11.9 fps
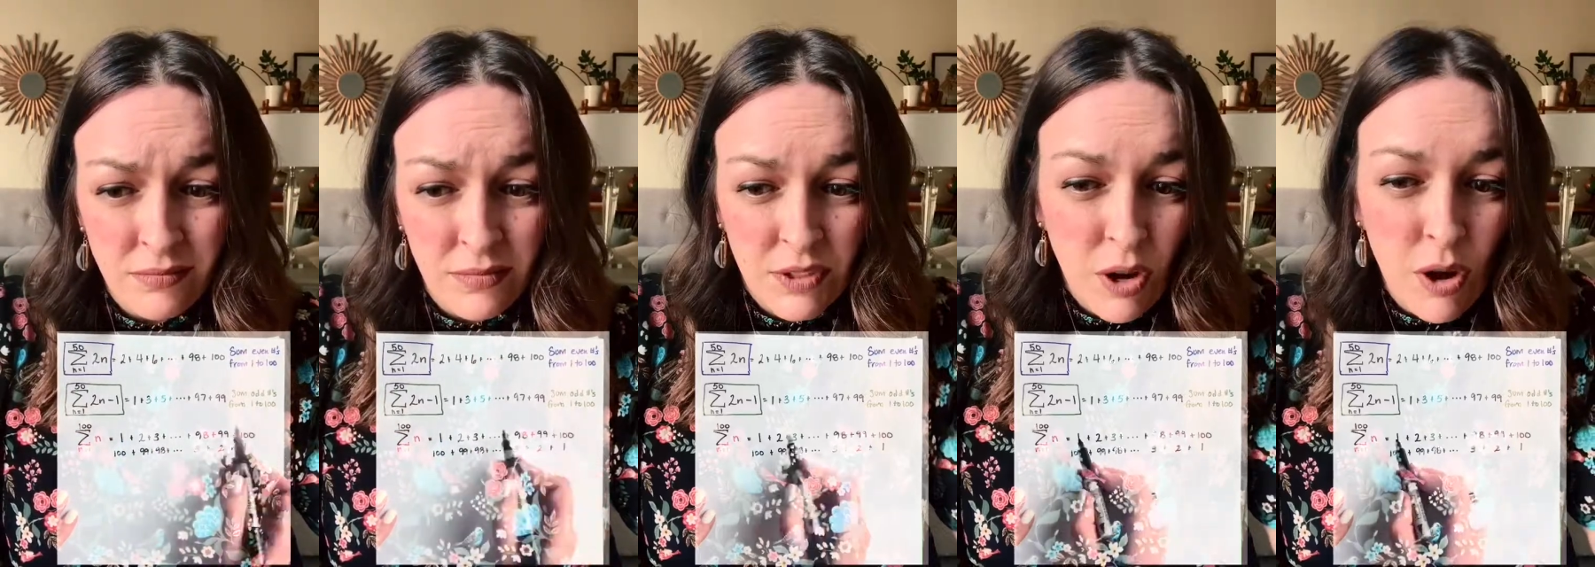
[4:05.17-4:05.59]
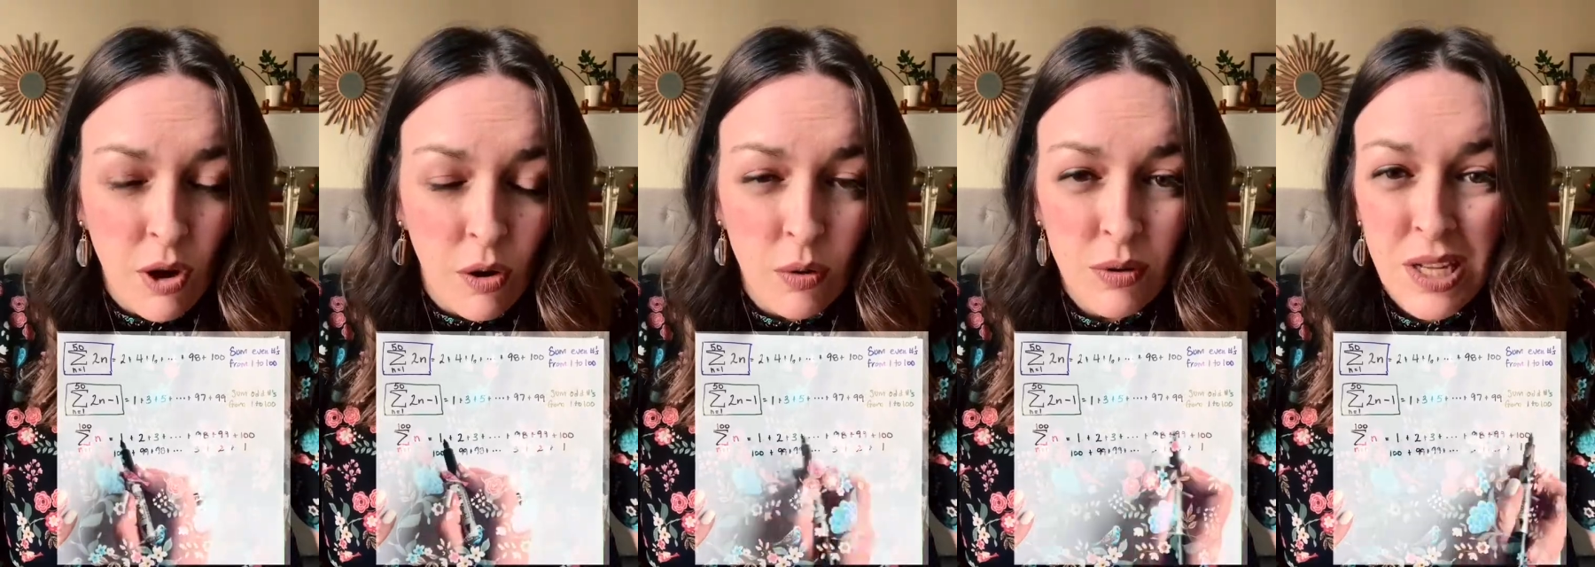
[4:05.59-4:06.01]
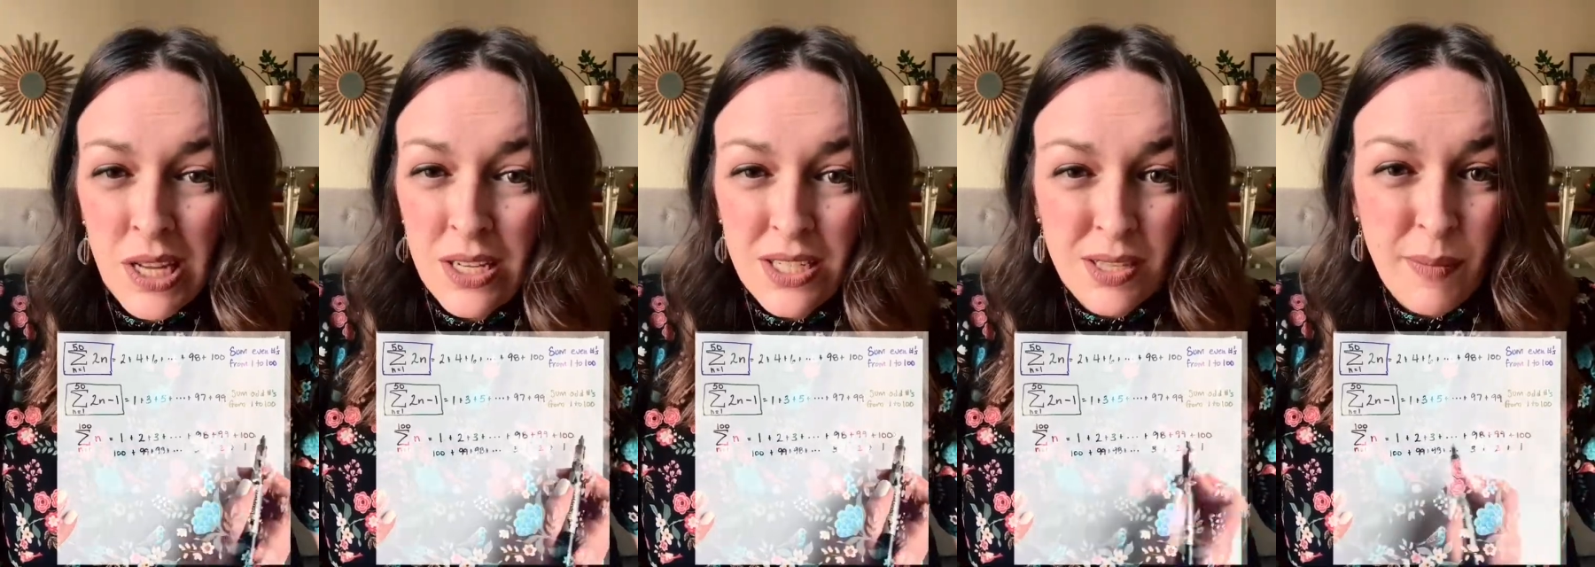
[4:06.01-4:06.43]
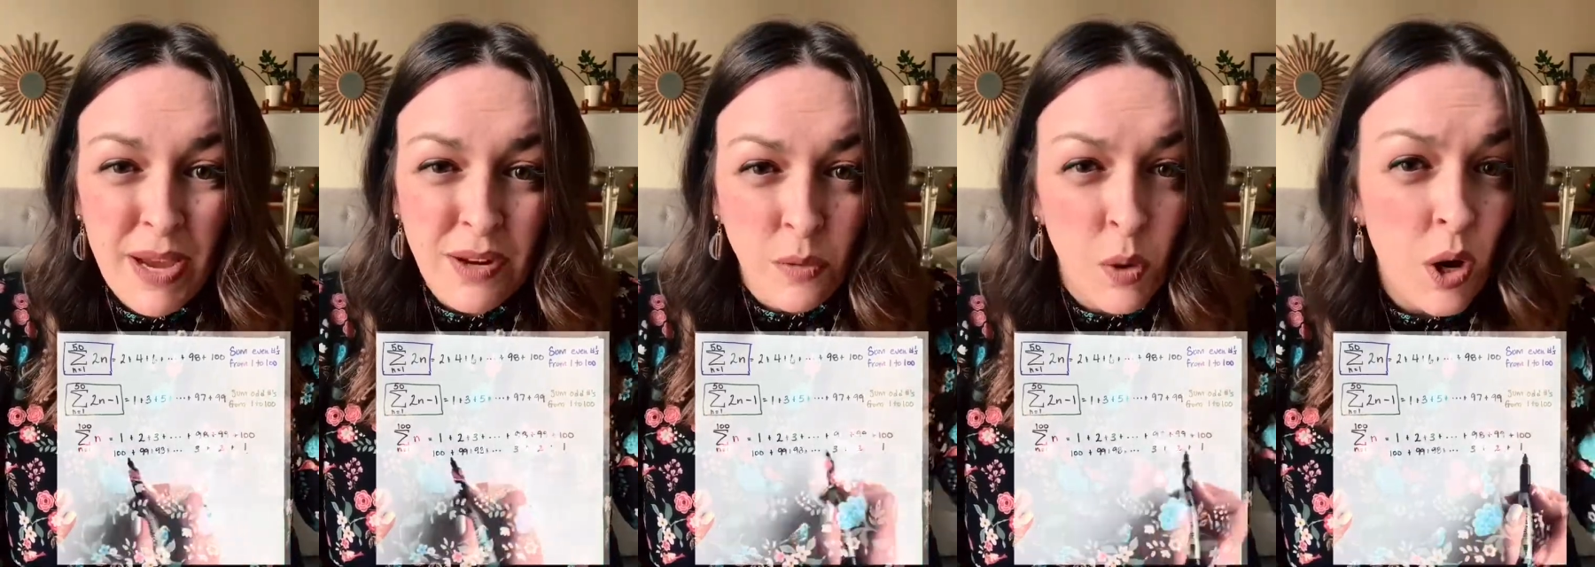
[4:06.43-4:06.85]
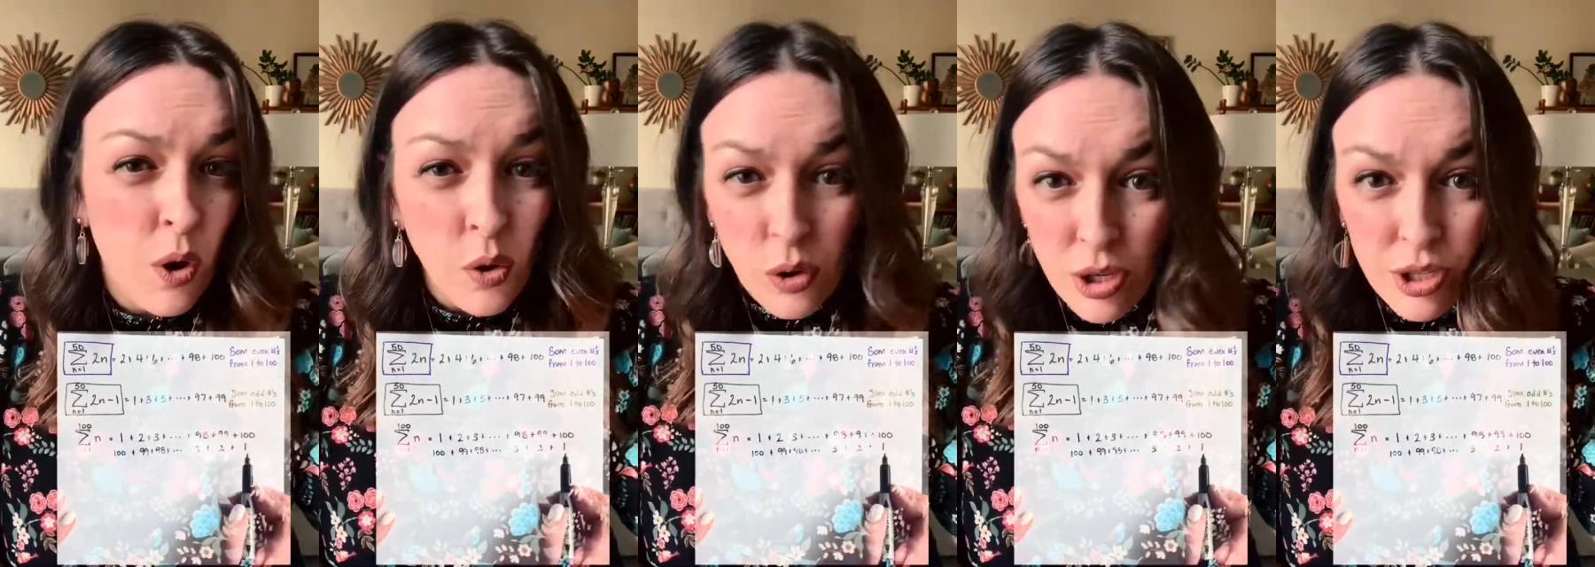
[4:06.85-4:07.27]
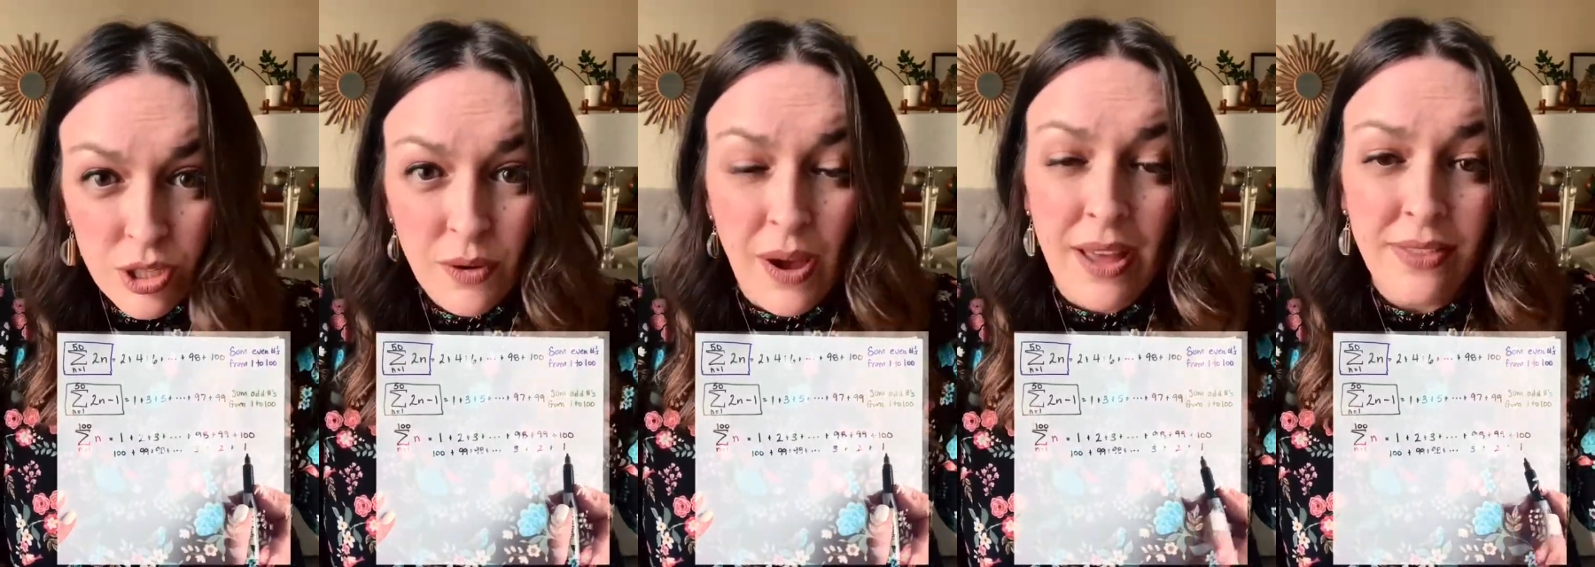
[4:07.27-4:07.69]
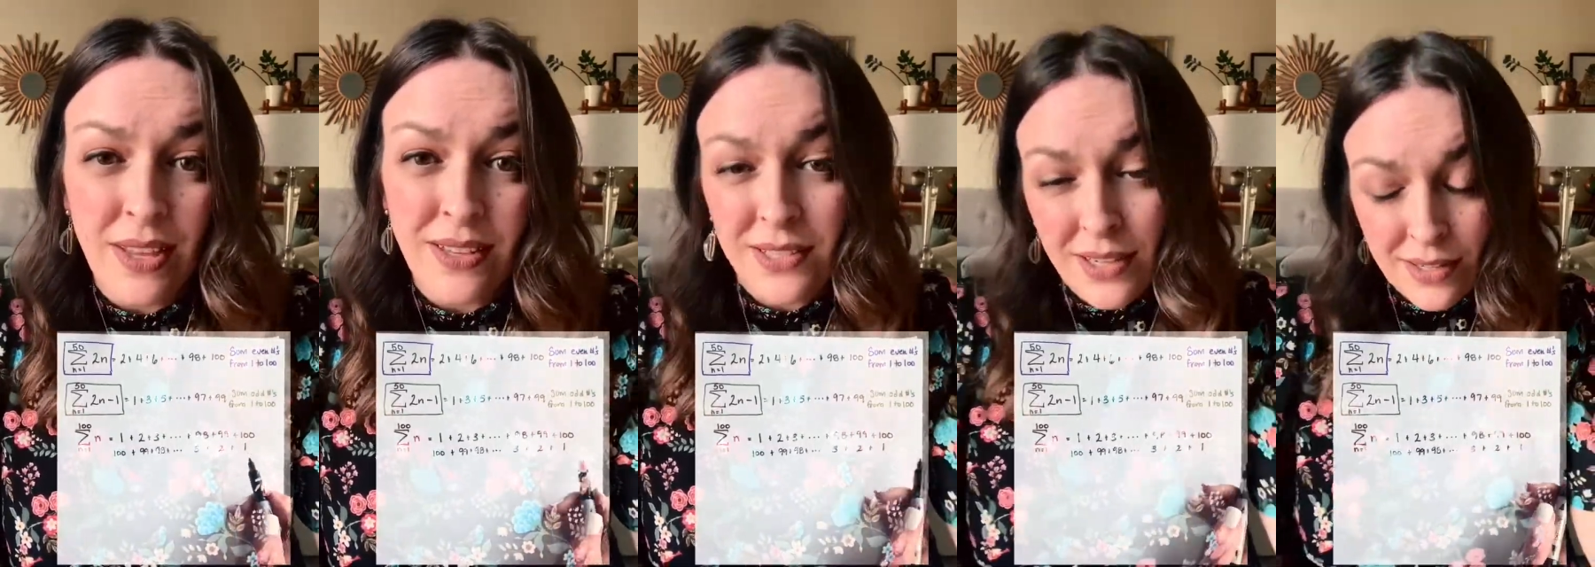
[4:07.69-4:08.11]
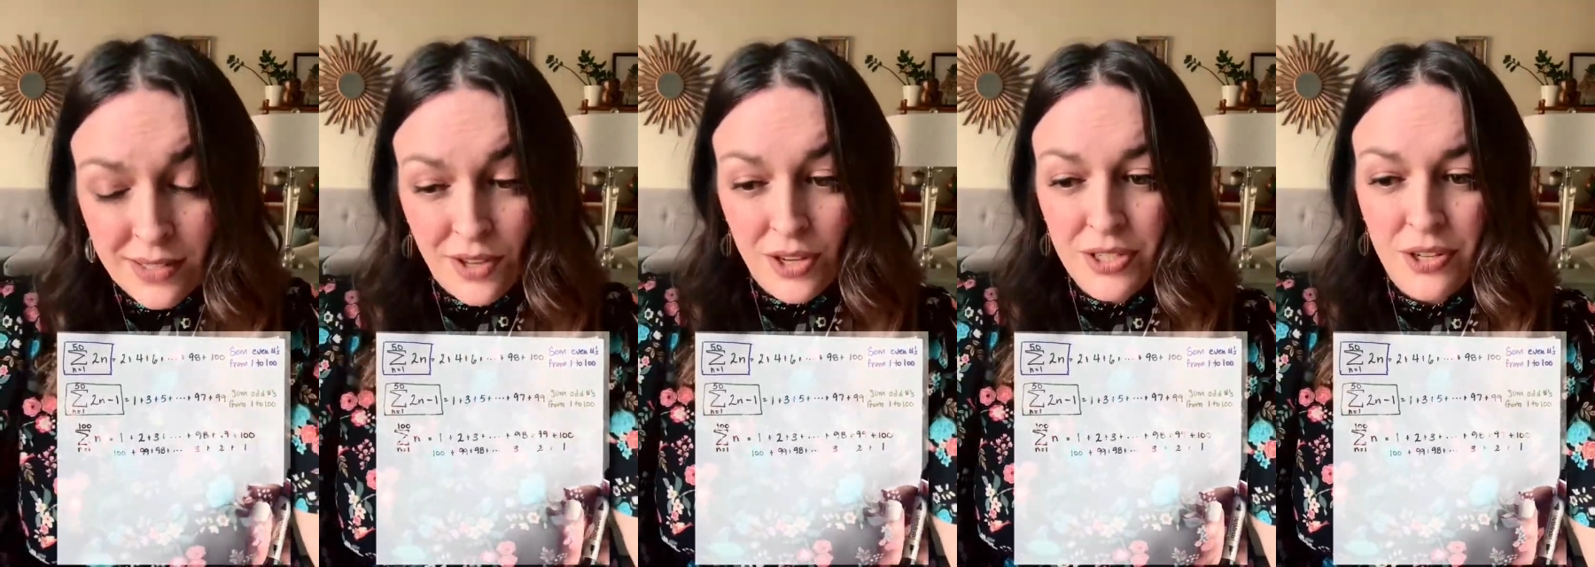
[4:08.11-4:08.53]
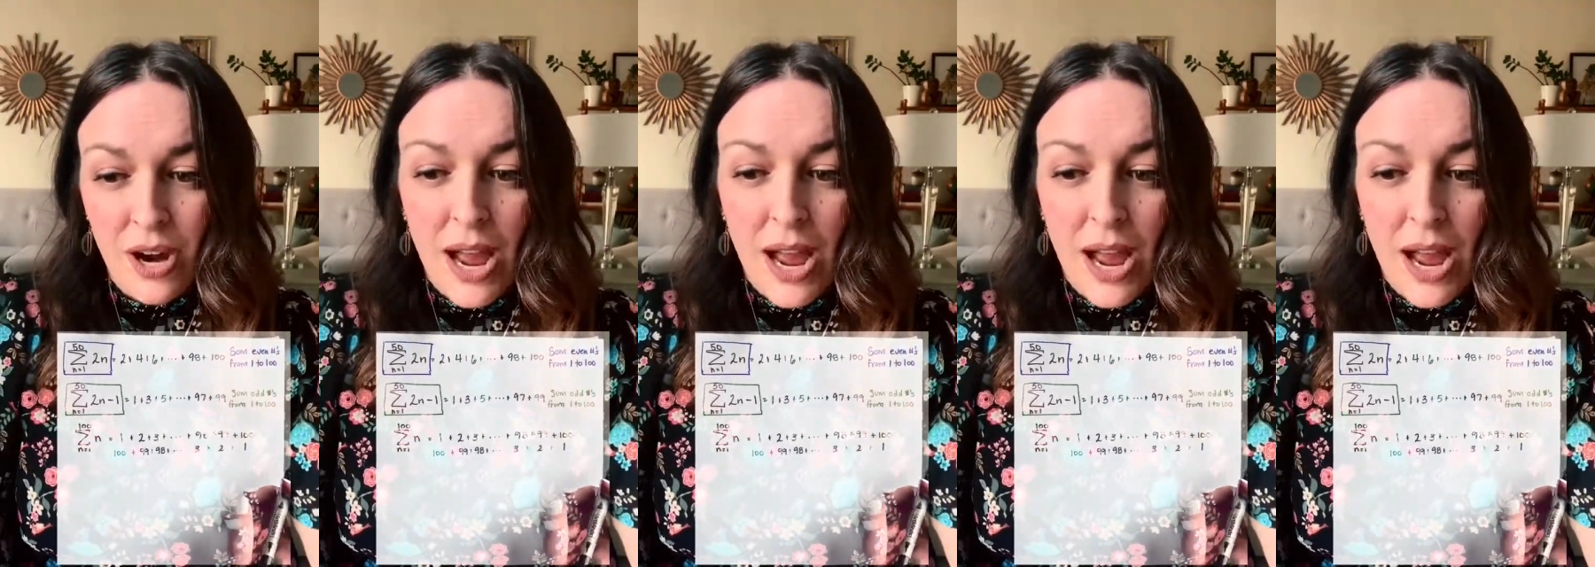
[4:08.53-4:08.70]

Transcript: No. It doesn't matter what order you add things in as long as you're